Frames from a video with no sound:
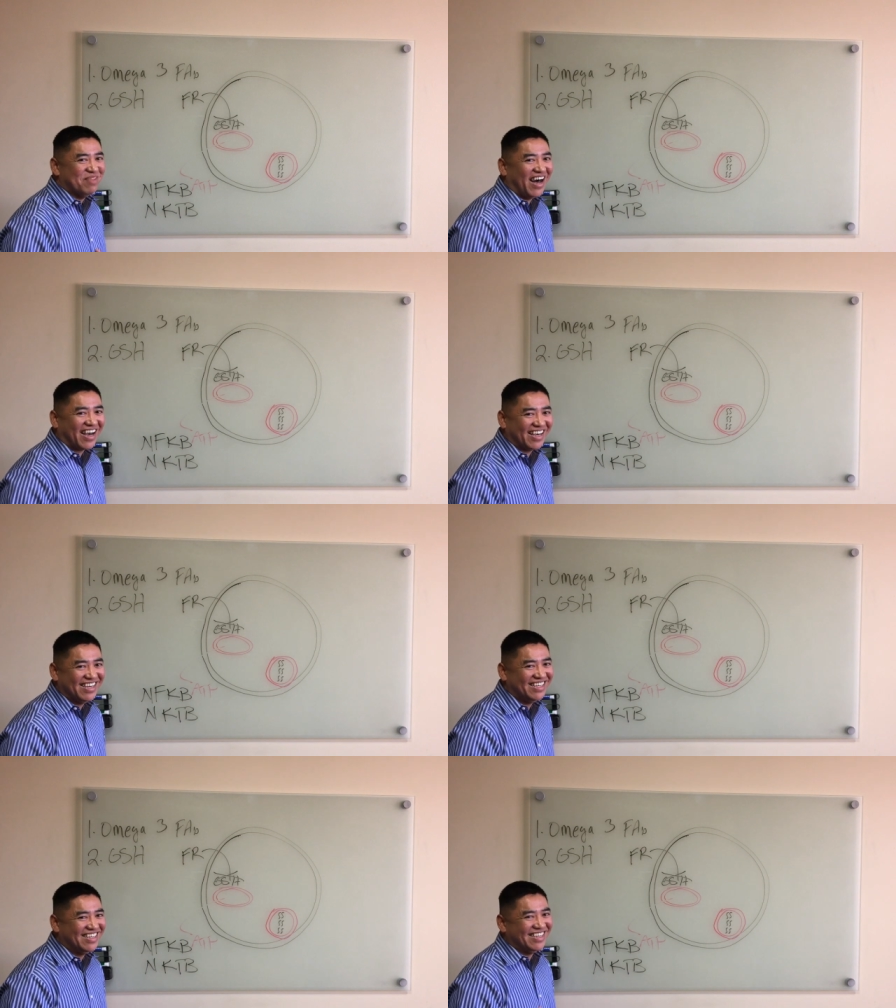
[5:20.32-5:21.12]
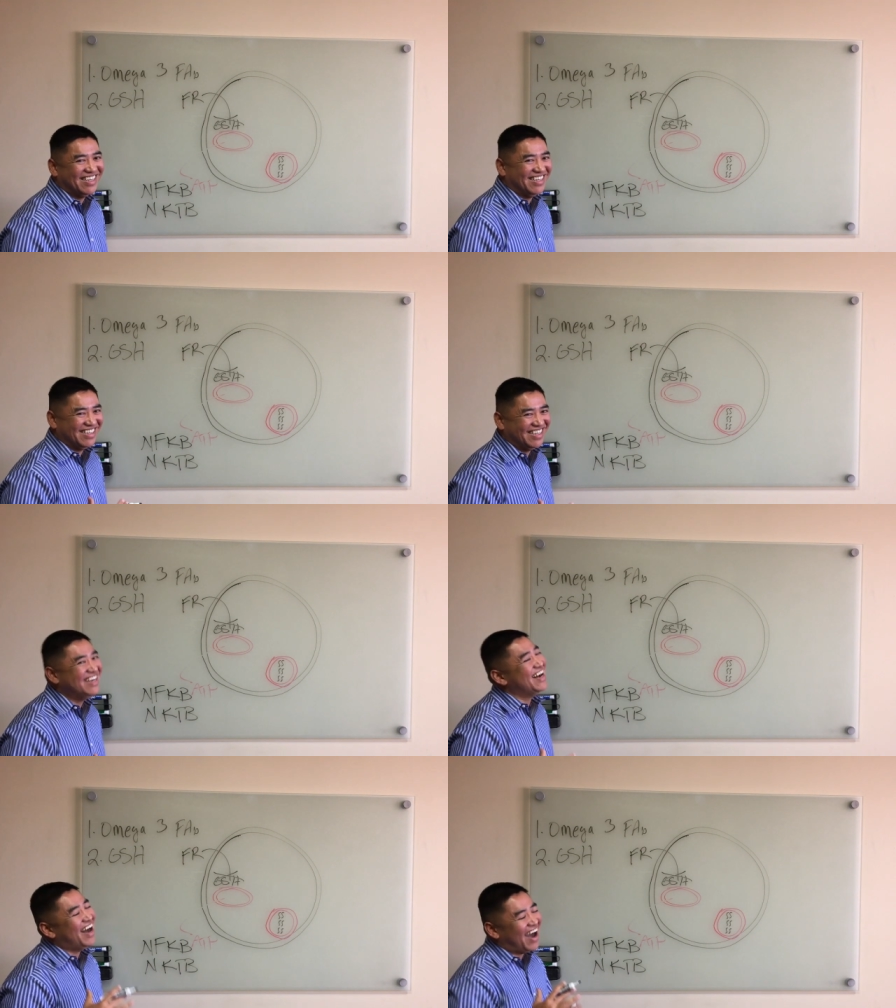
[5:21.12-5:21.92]
Block.
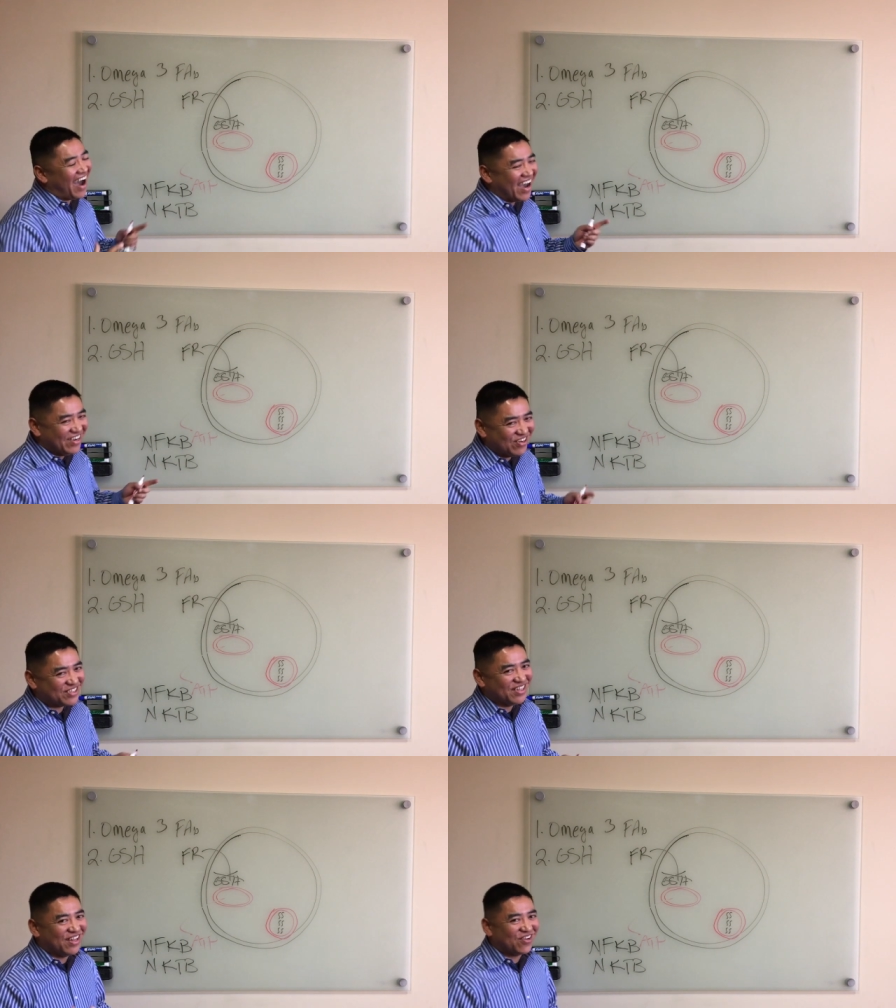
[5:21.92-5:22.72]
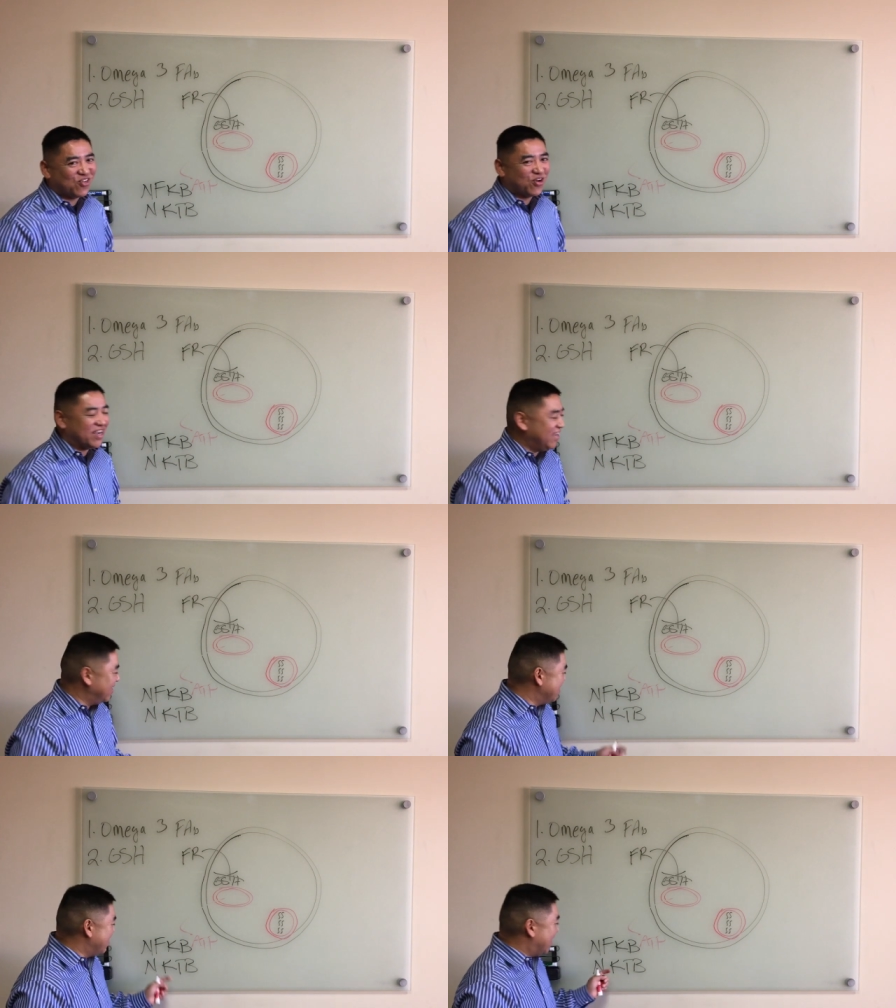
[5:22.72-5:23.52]
I know it's a little
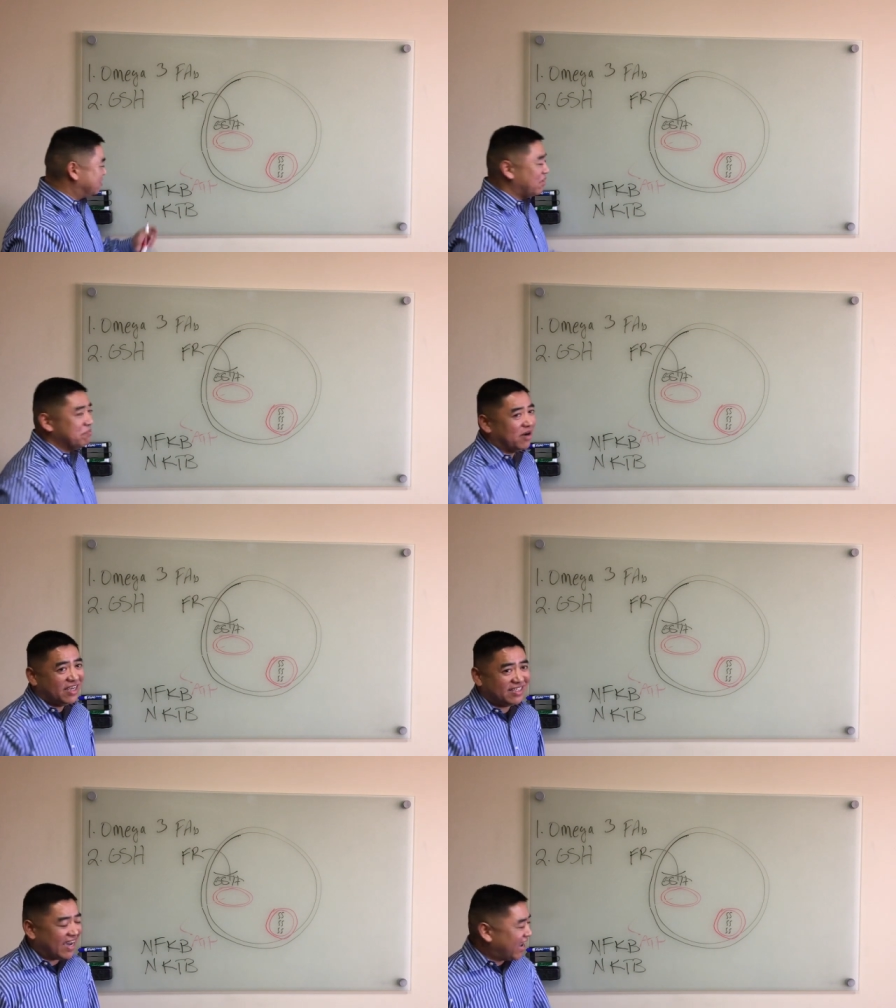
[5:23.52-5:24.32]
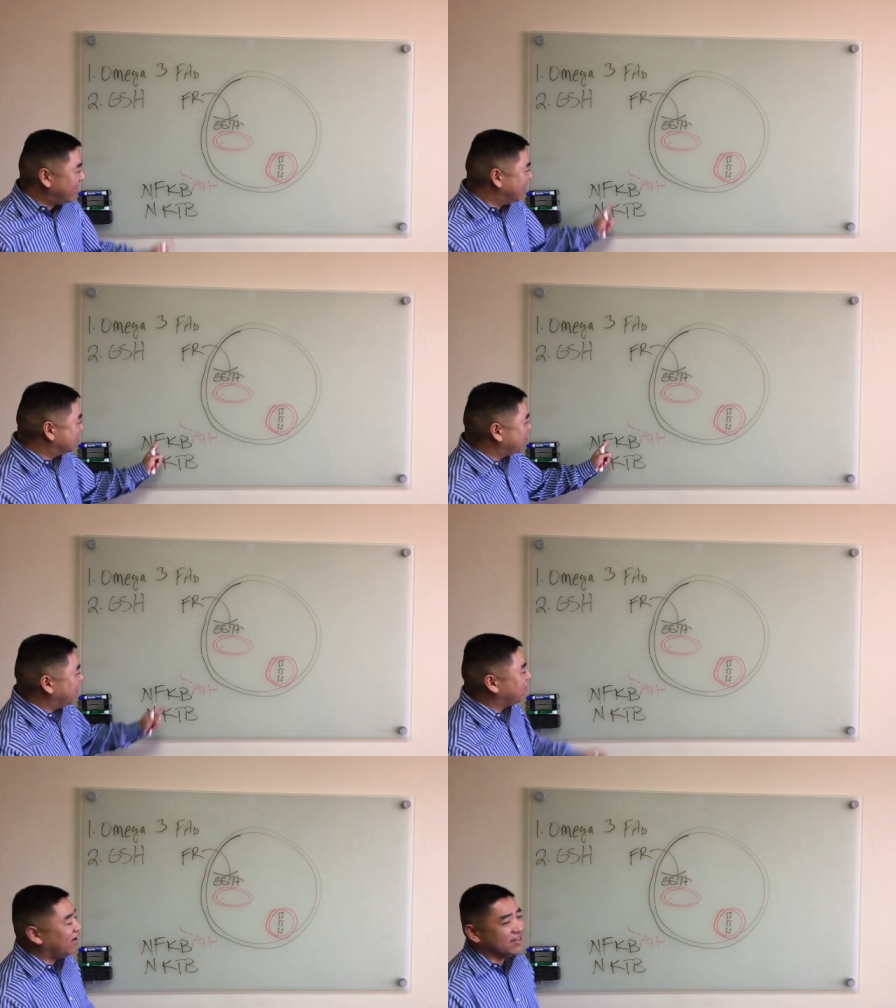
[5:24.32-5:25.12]
corny. That's my buddy Tad. That's what
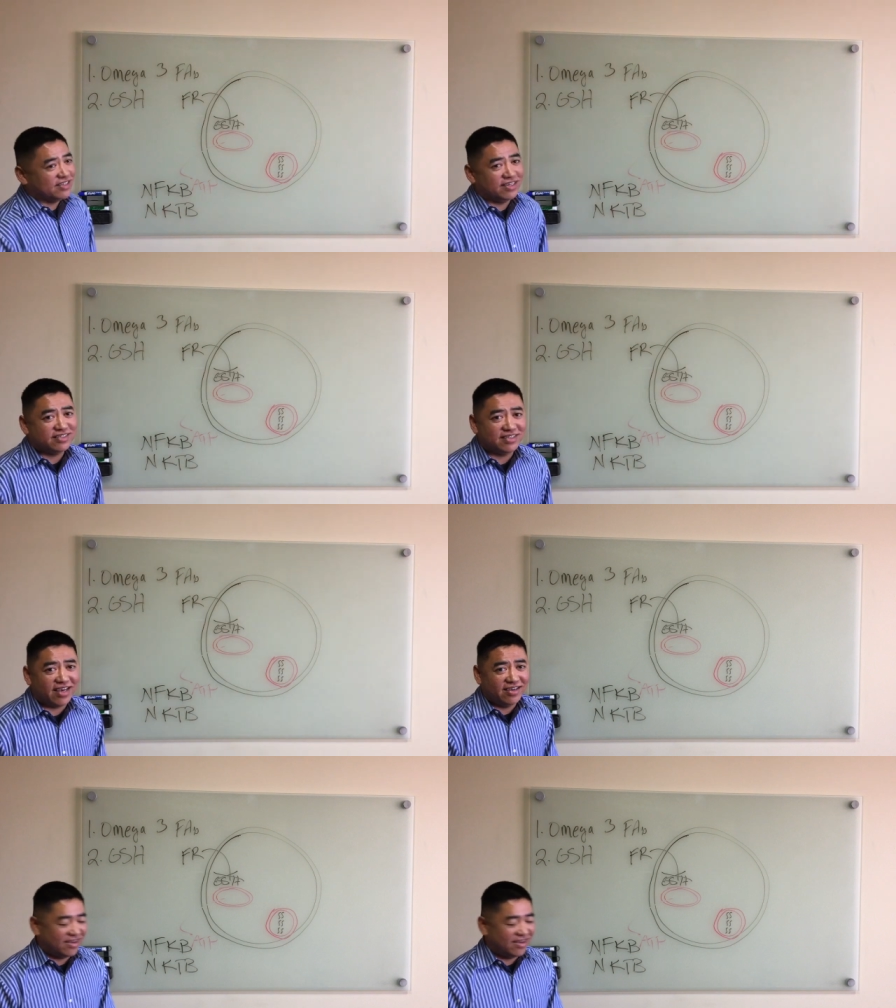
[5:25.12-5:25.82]
he calls this,